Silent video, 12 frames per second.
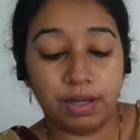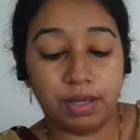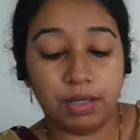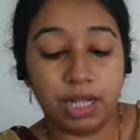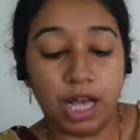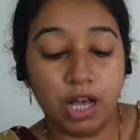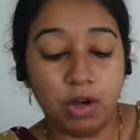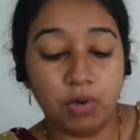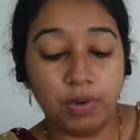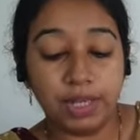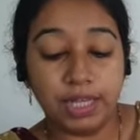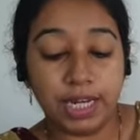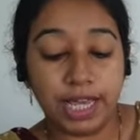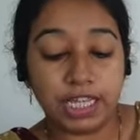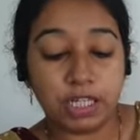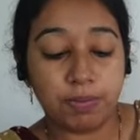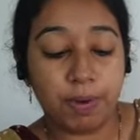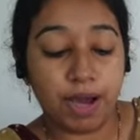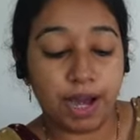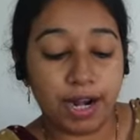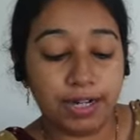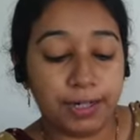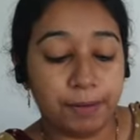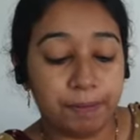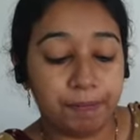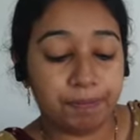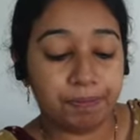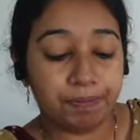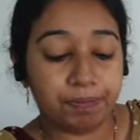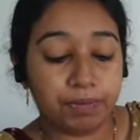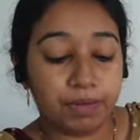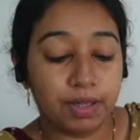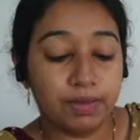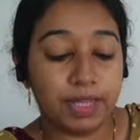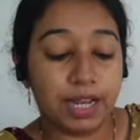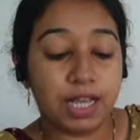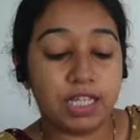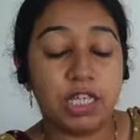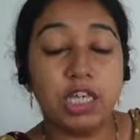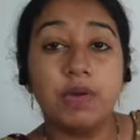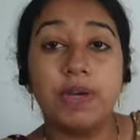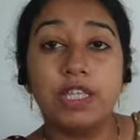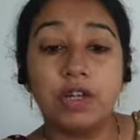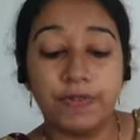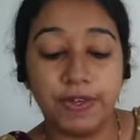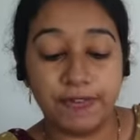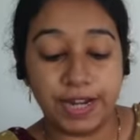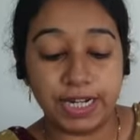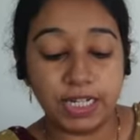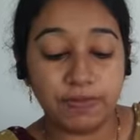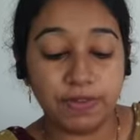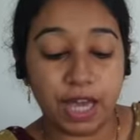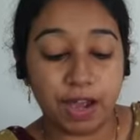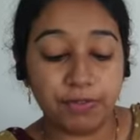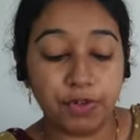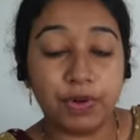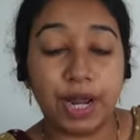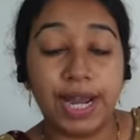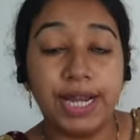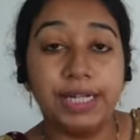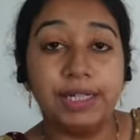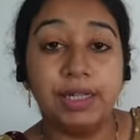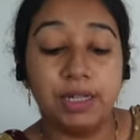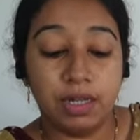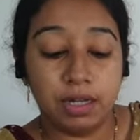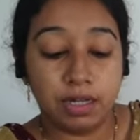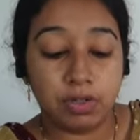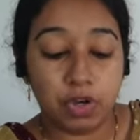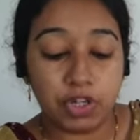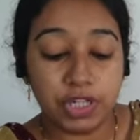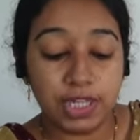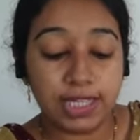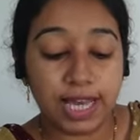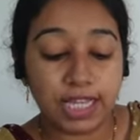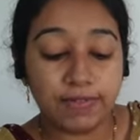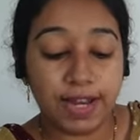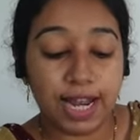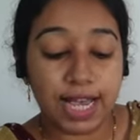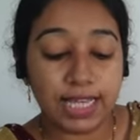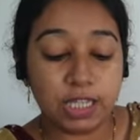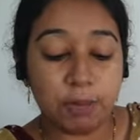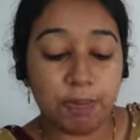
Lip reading: Now in the next part, there are sequence of events. We have to write questions as well as the